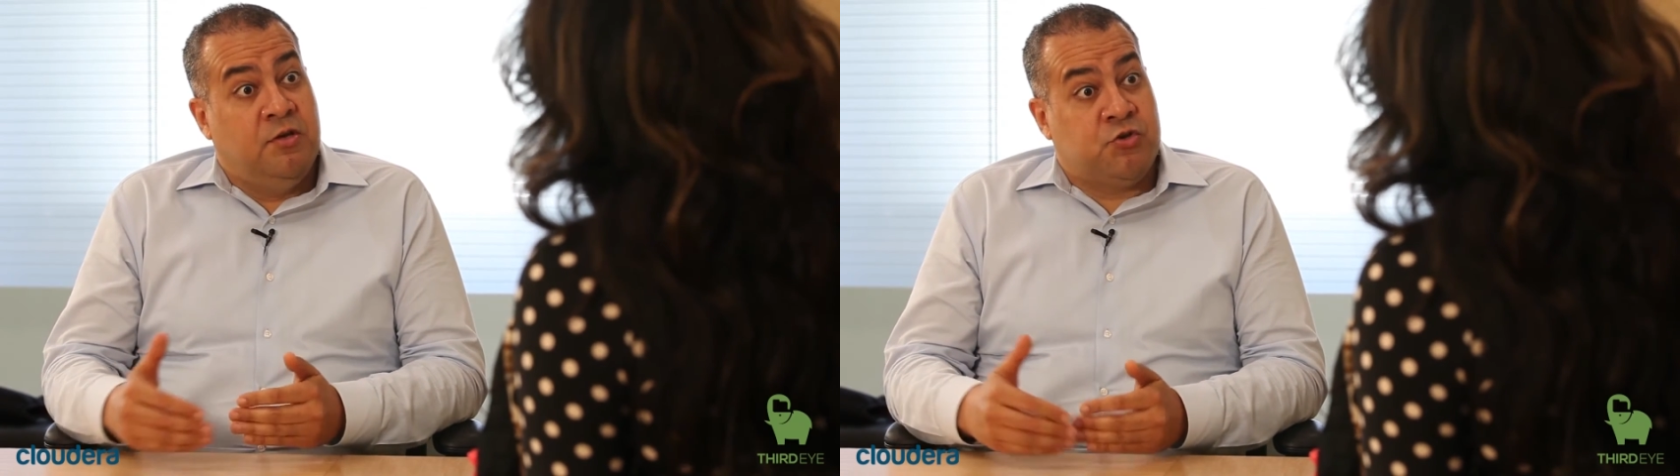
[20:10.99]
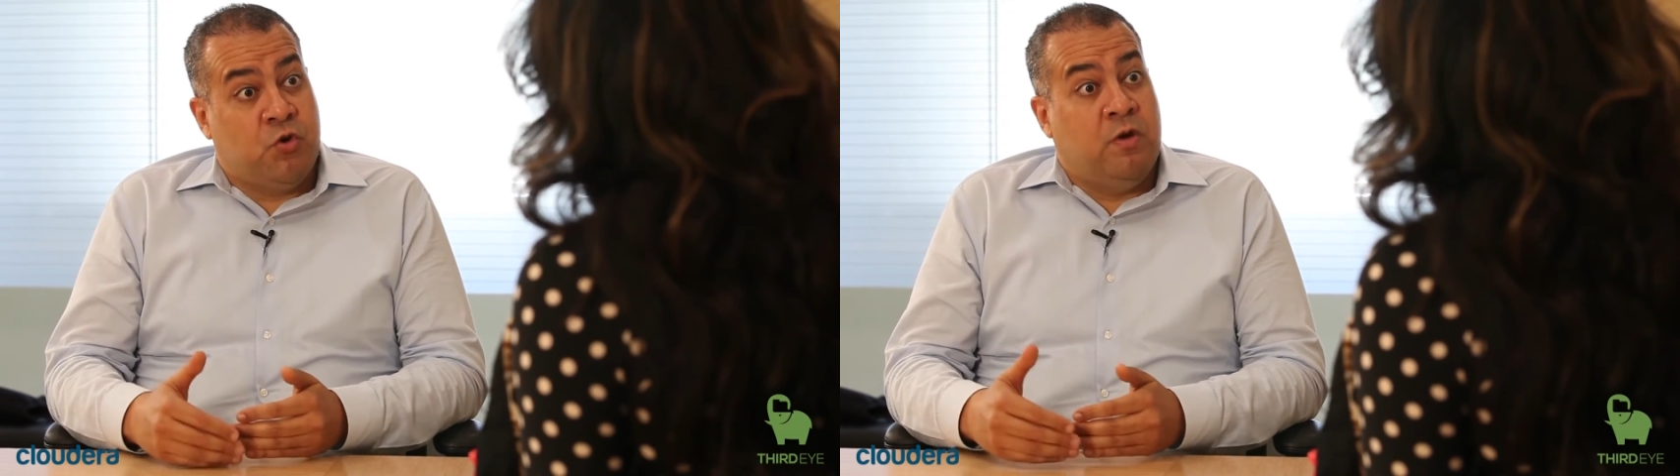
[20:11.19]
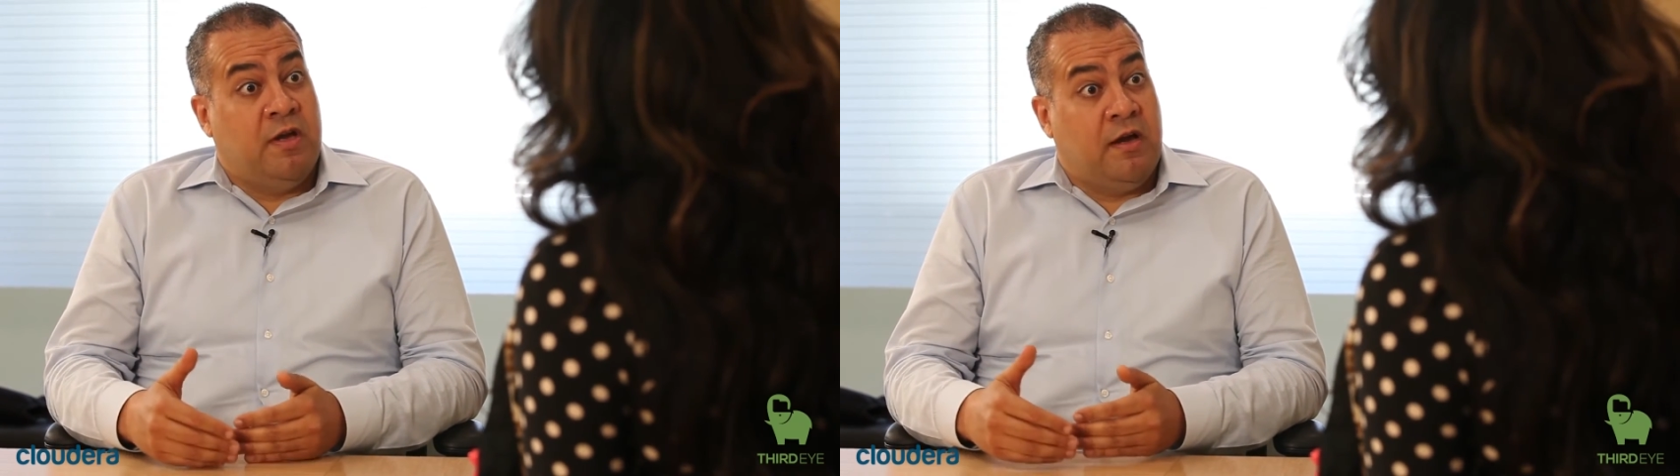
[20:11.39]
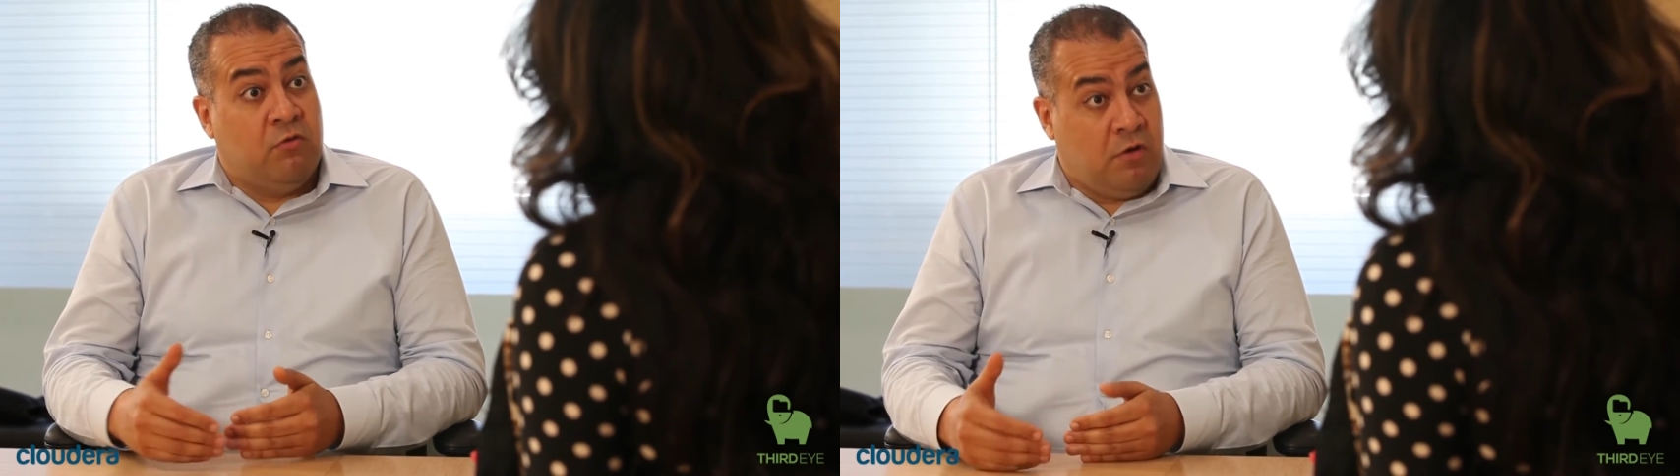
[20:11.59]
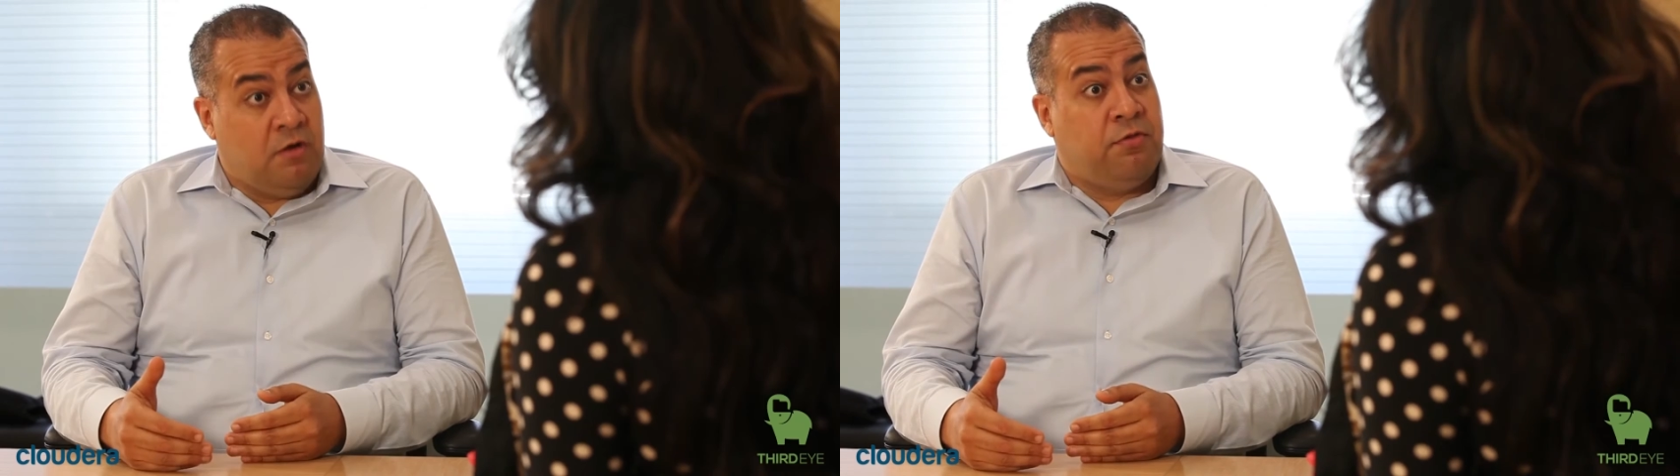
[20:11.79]
showing a
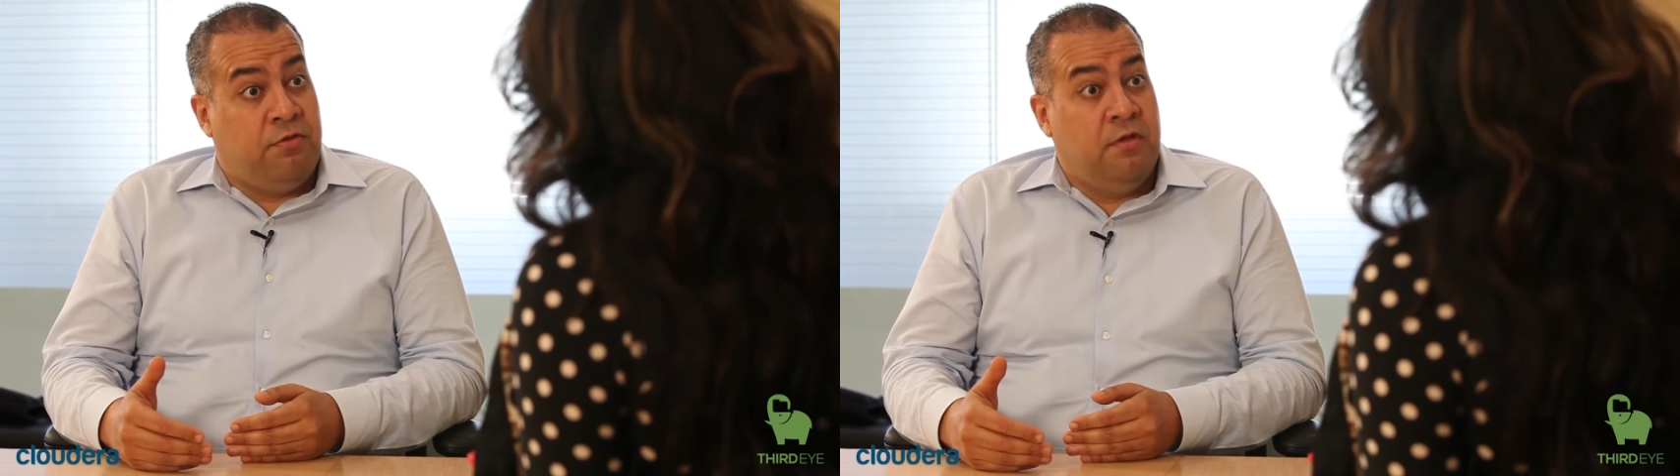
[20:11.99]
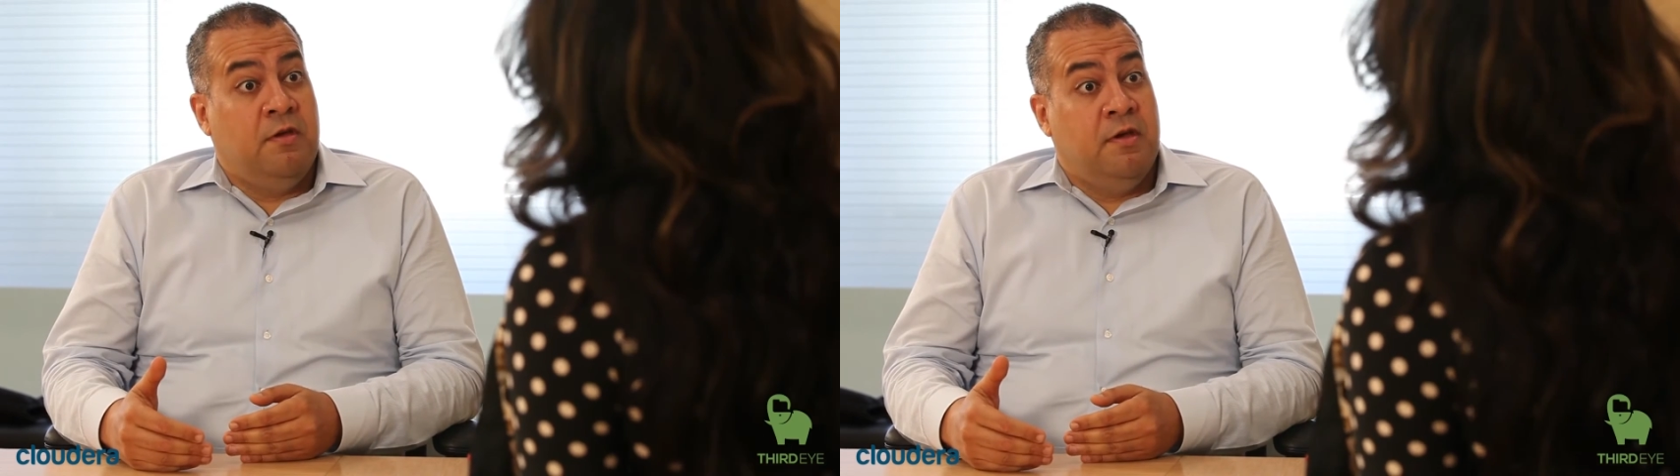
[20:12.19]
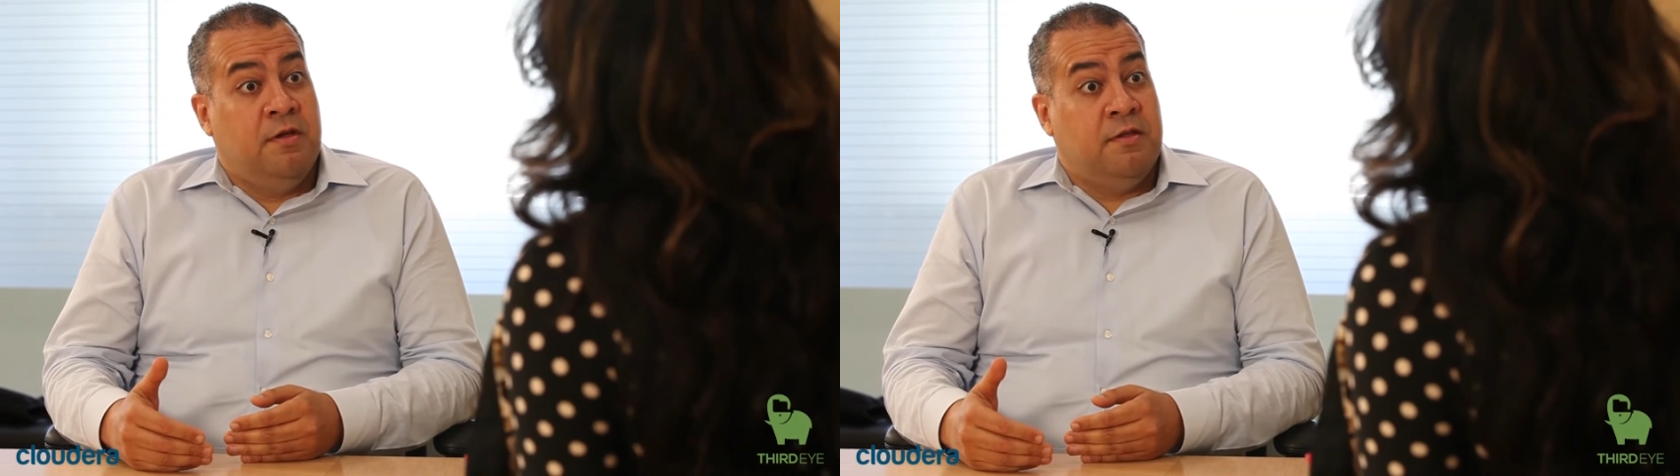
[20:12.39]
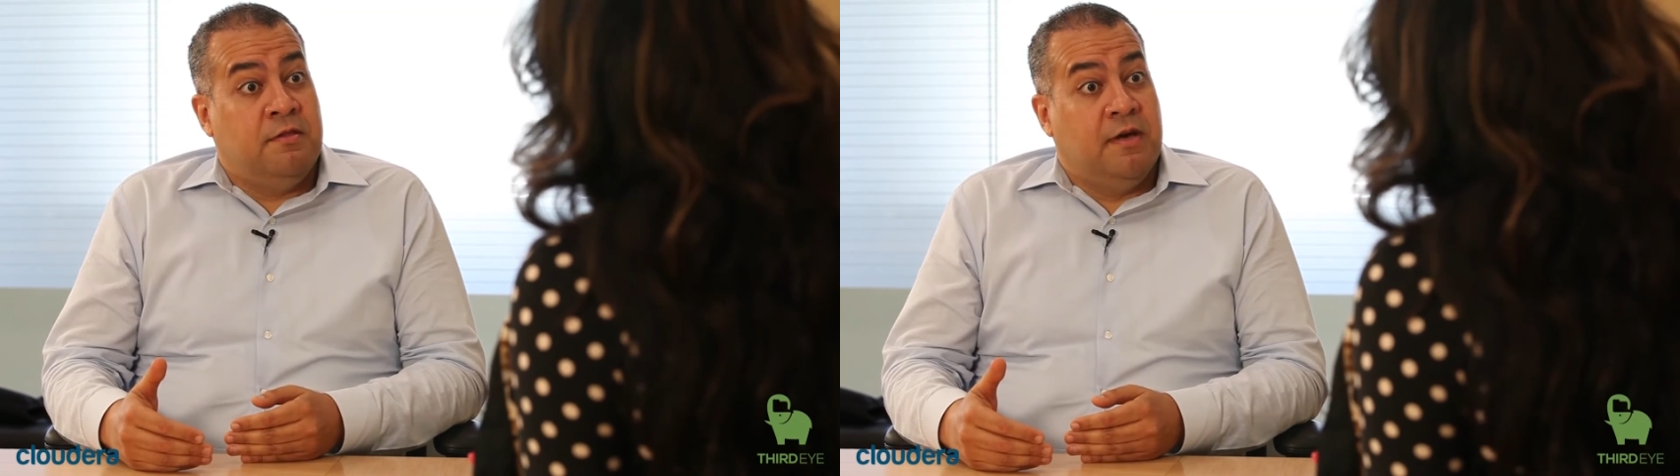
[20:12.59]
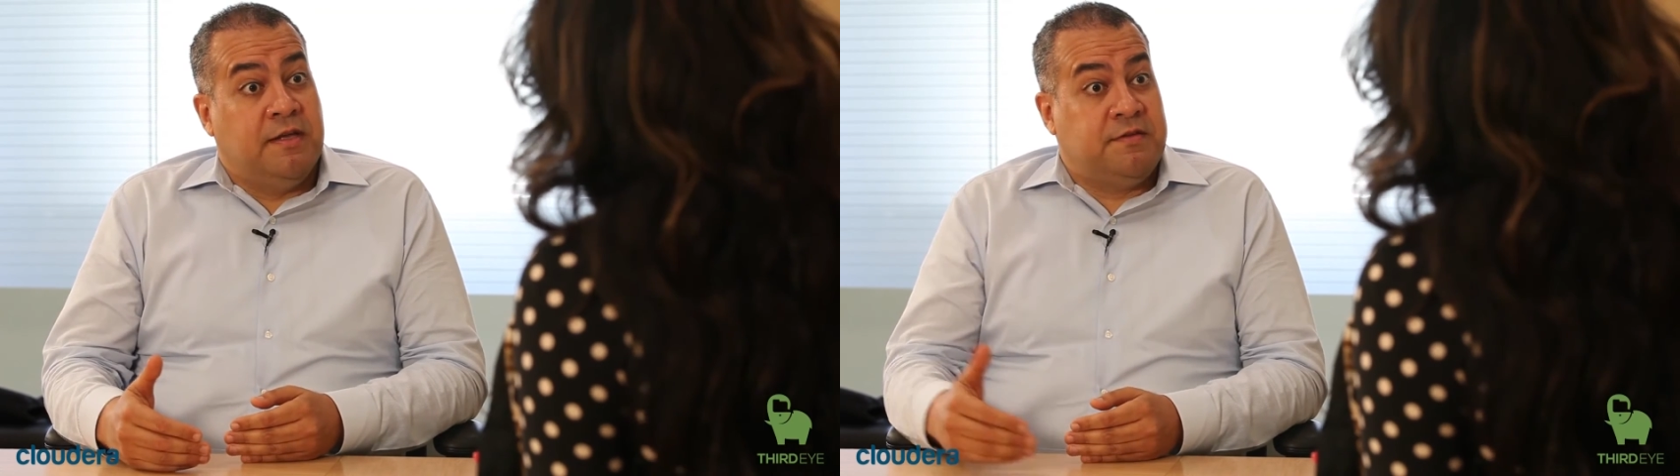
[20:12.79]
growth
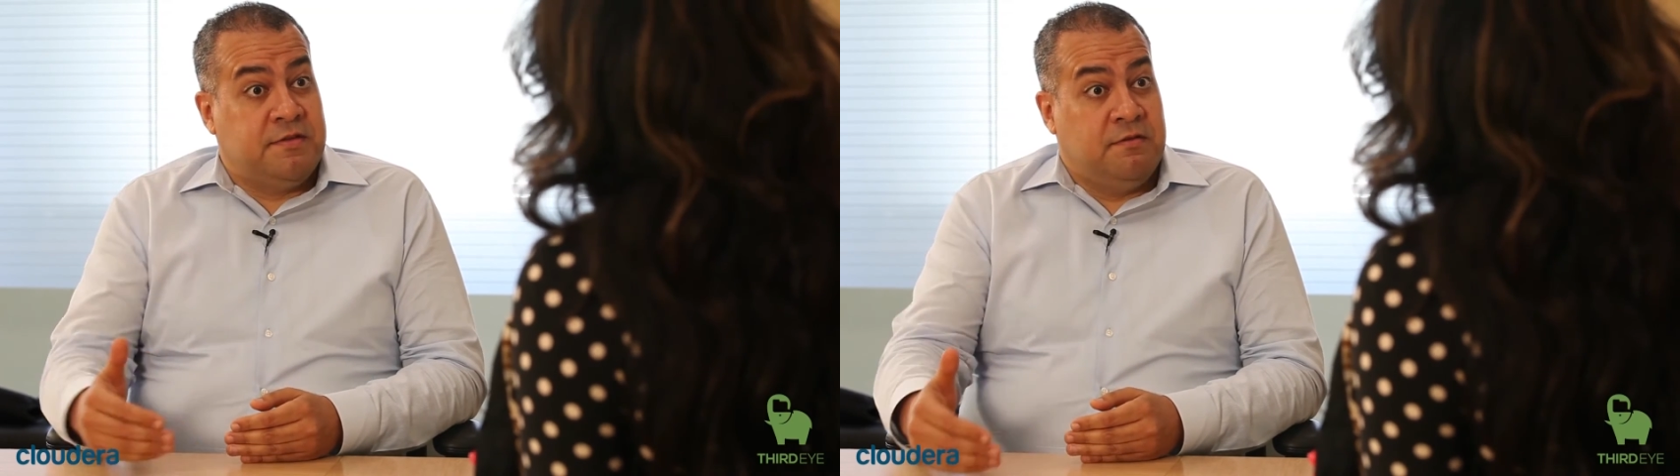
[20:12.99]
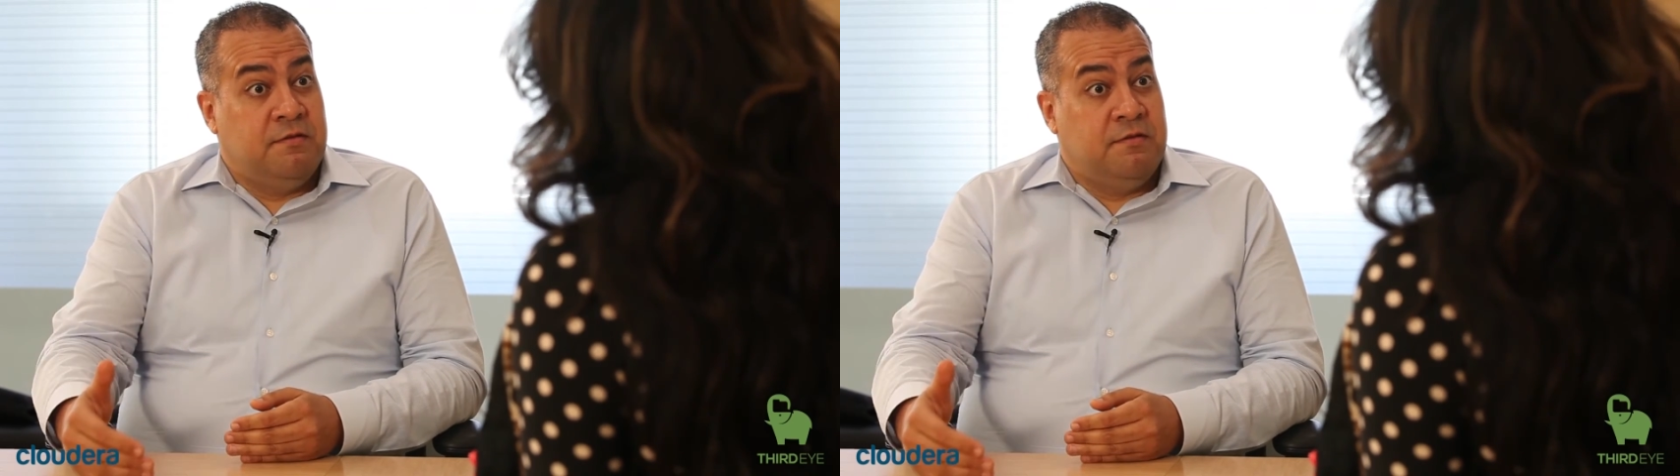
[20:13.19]
that